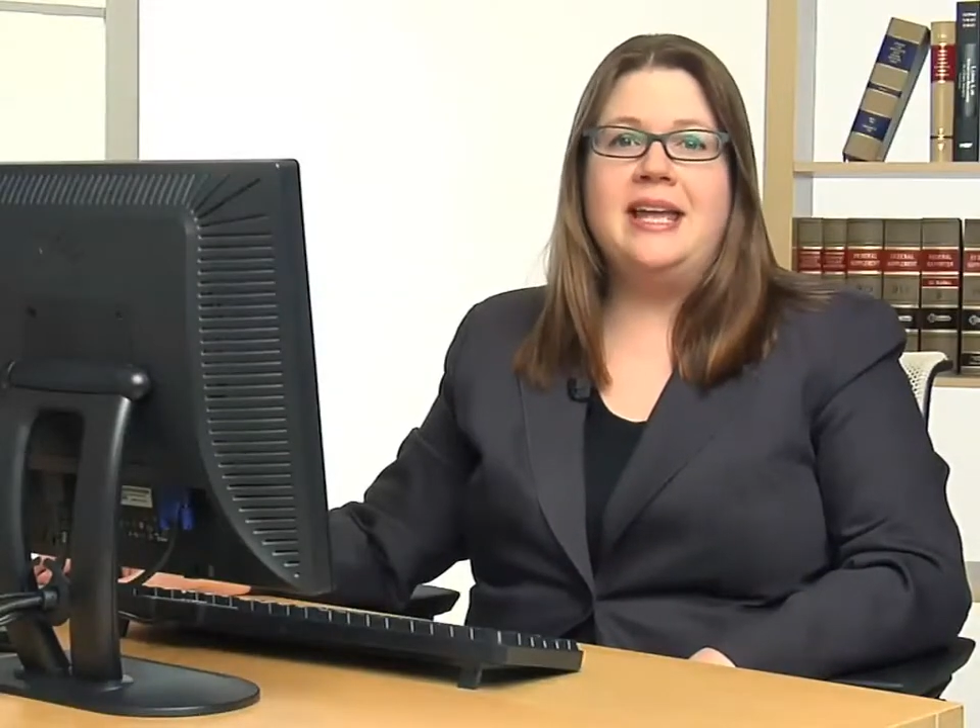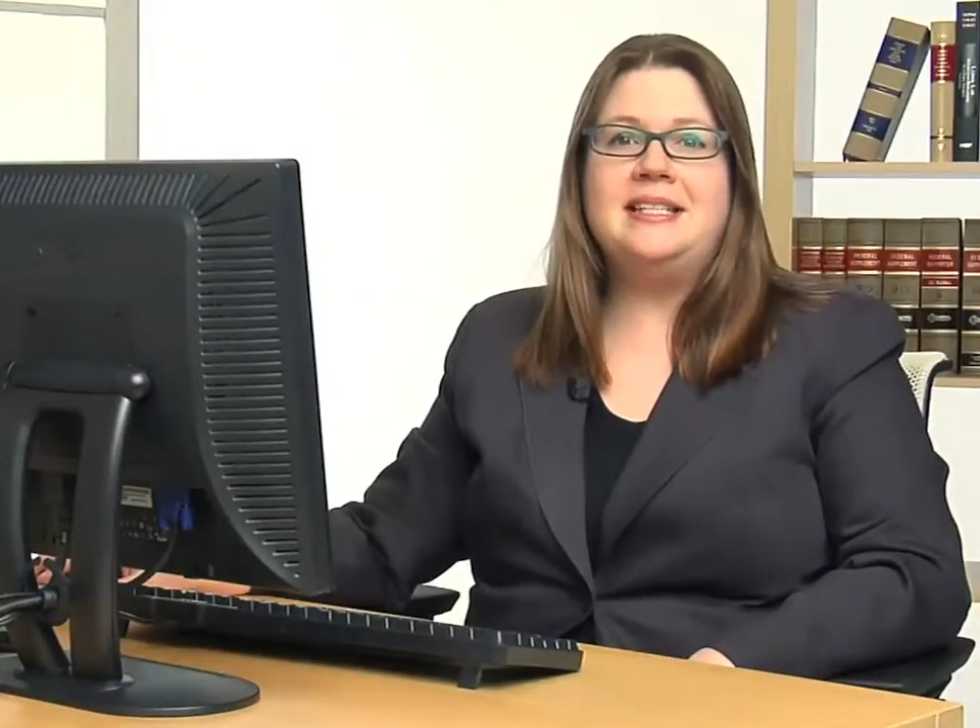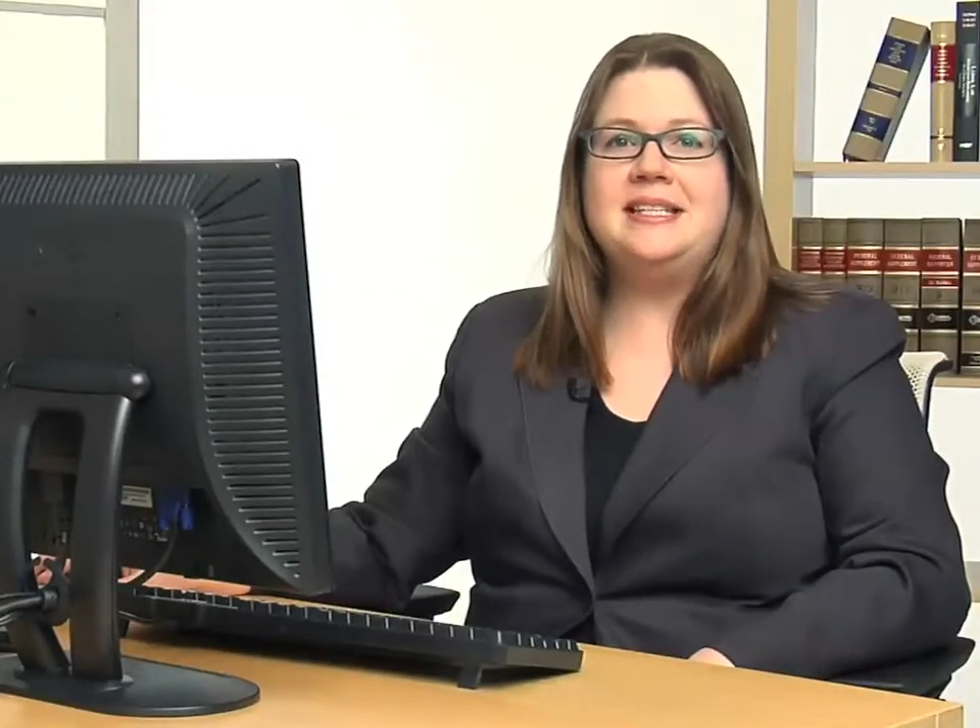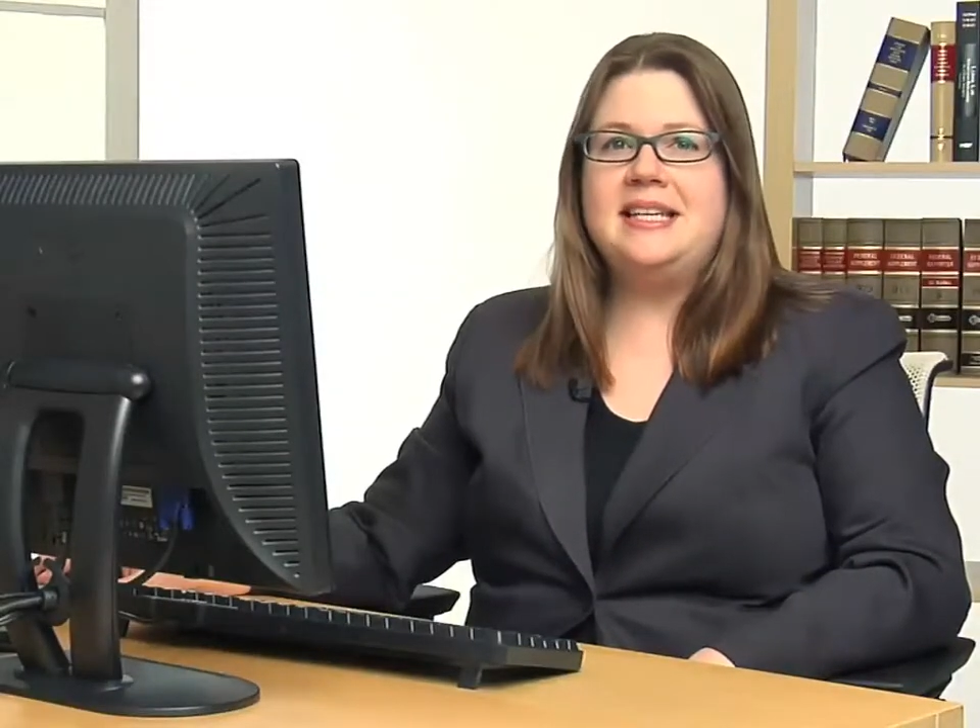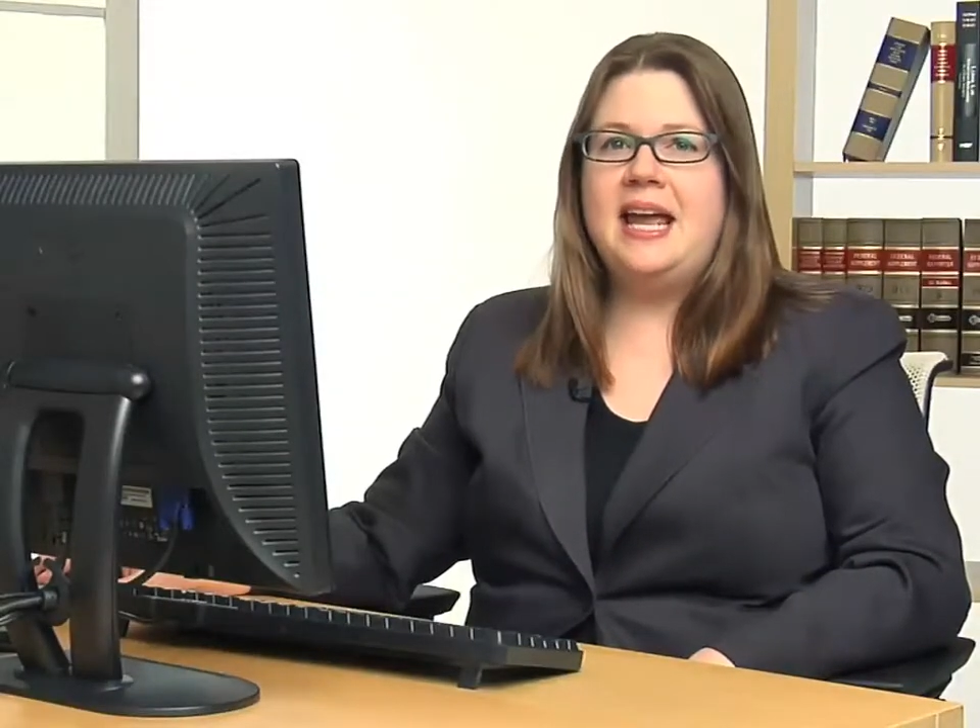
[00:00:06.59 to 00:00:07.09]
and
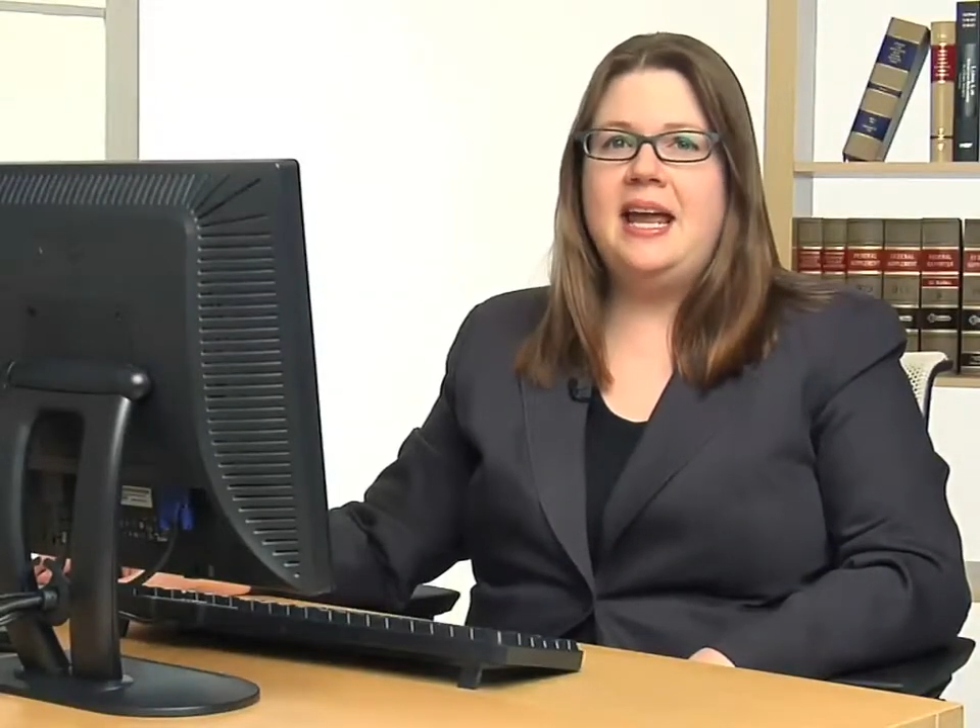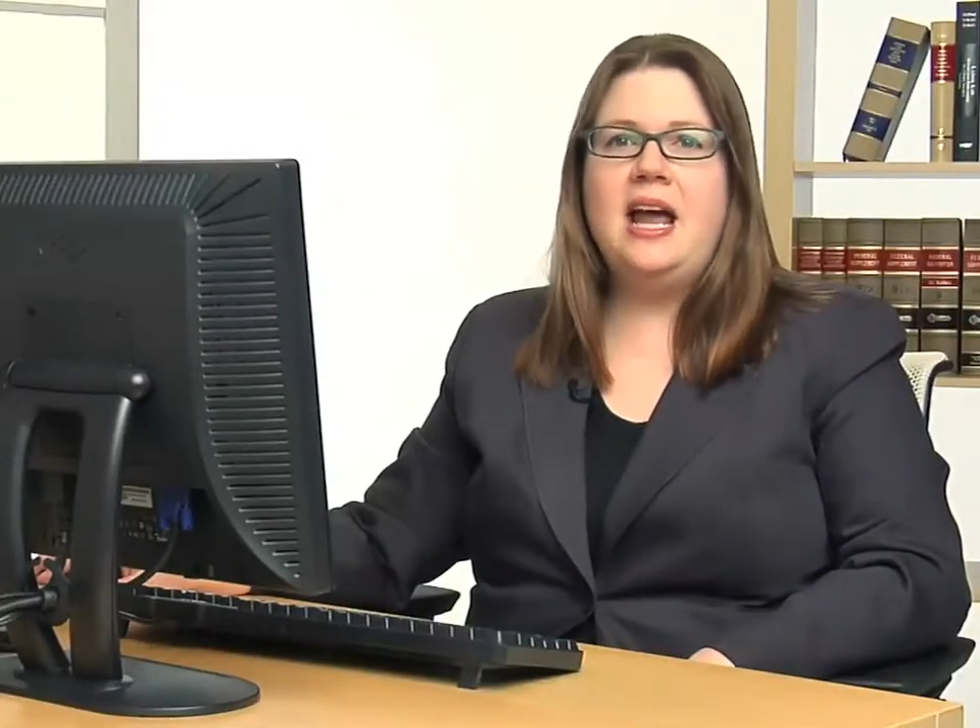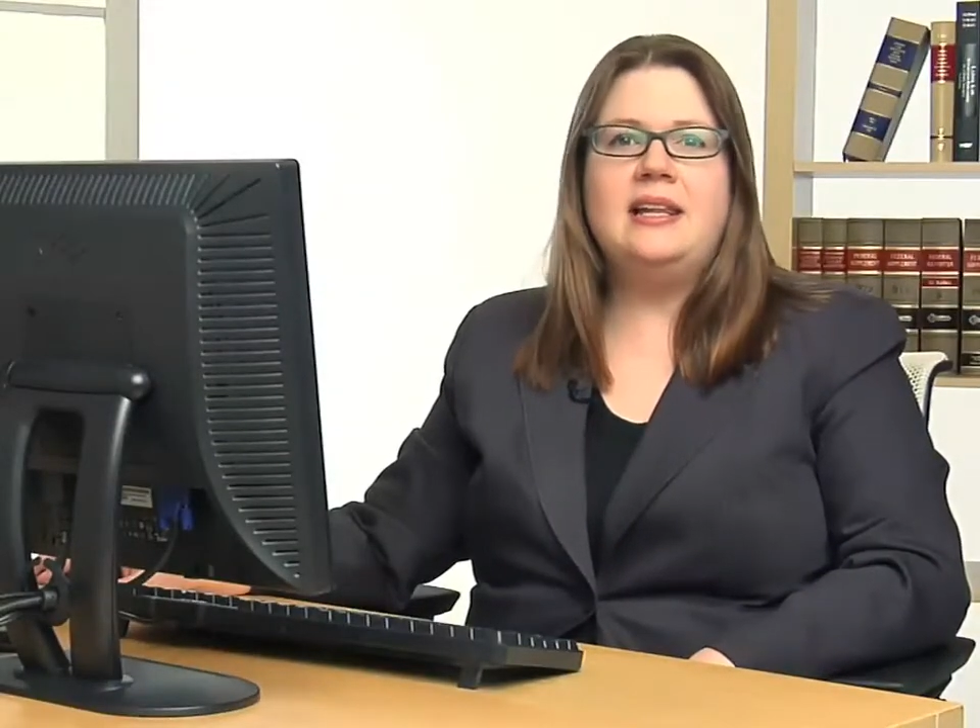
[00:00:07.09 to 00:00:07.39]
today I'd